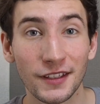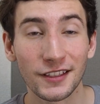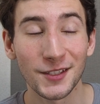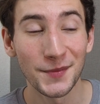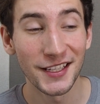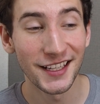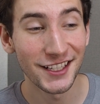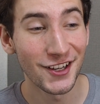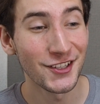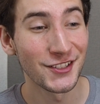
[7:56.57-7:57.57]
Something I
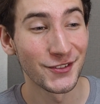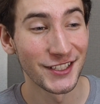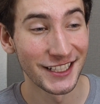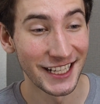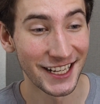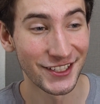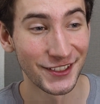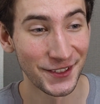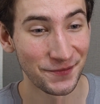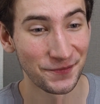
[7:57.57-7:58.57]
caused recently, actually.